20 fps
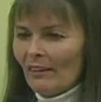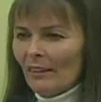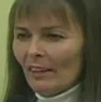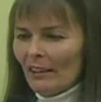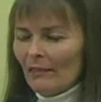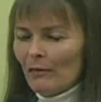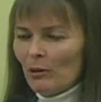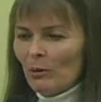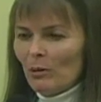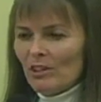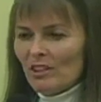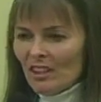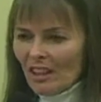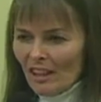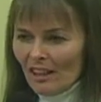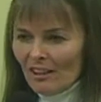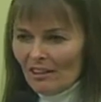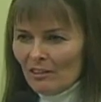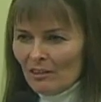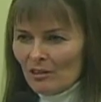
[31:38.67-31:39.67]
have you
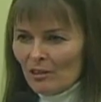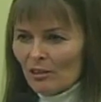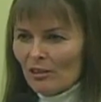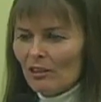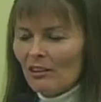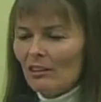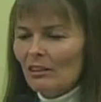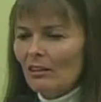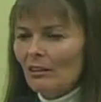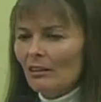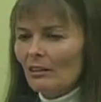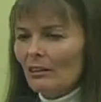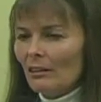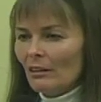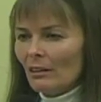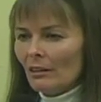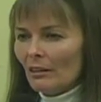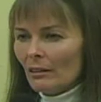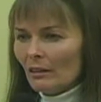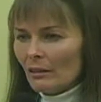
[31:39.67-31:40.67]
attained
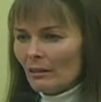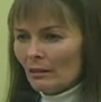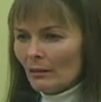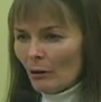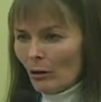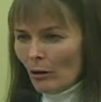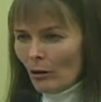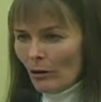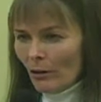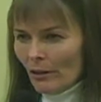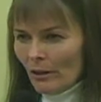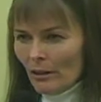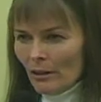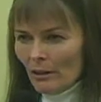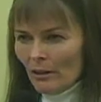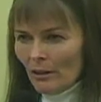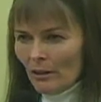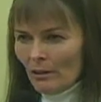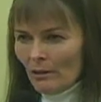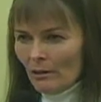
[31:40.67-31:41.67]
all
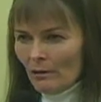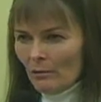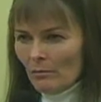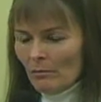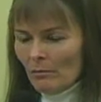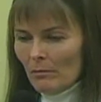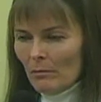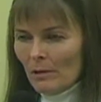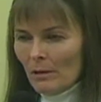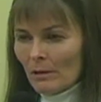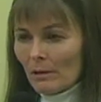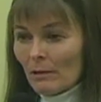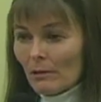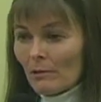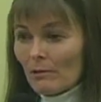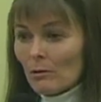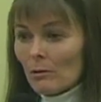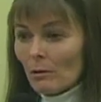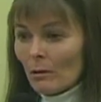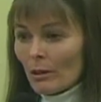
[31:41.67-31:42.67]
the
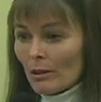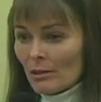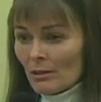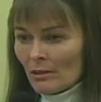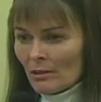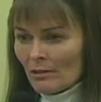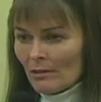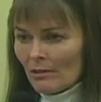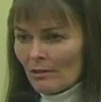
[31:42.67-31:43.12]
toys